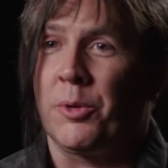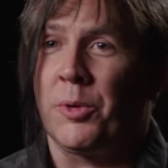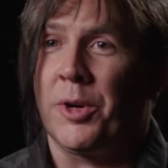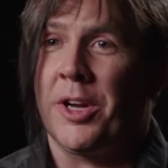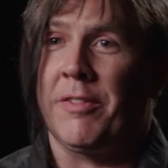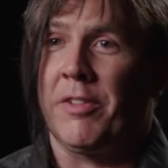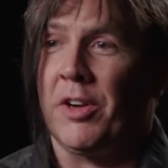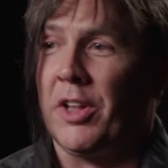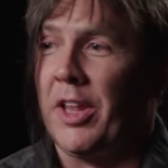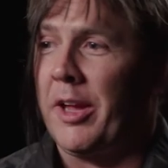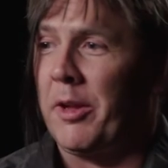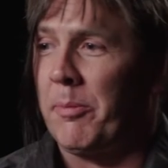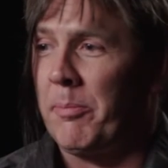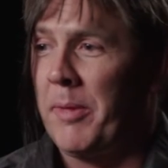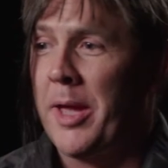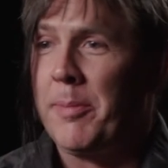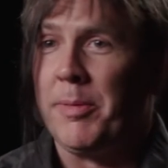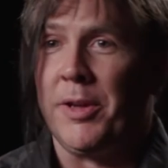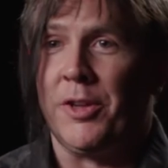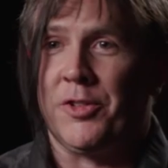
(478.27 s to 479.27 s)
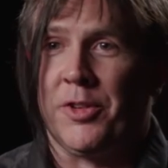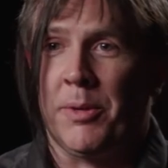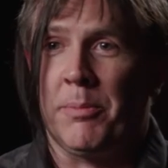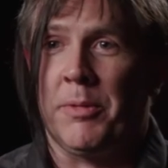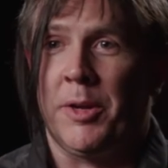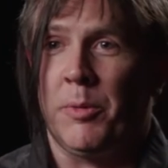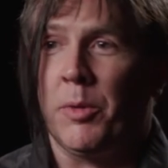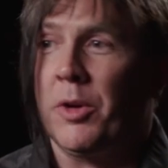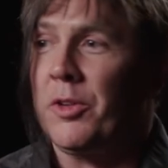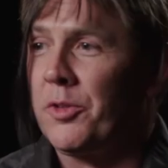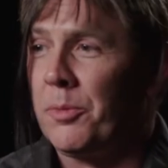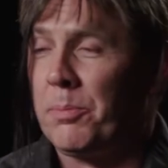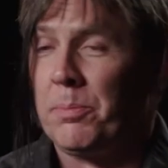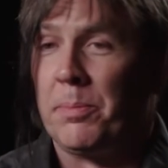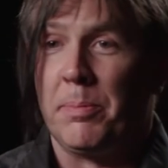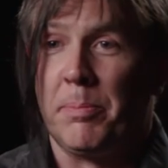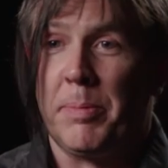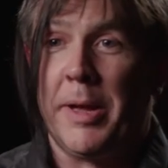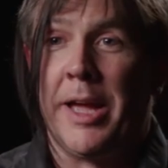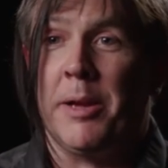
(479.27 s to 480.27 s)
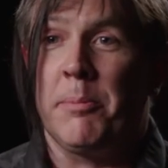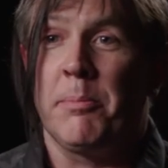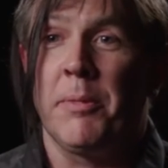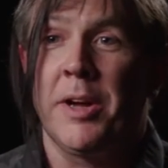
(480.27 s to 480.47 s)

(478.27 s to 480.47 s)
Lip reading: or whatever. Like maybe somebody wants to pay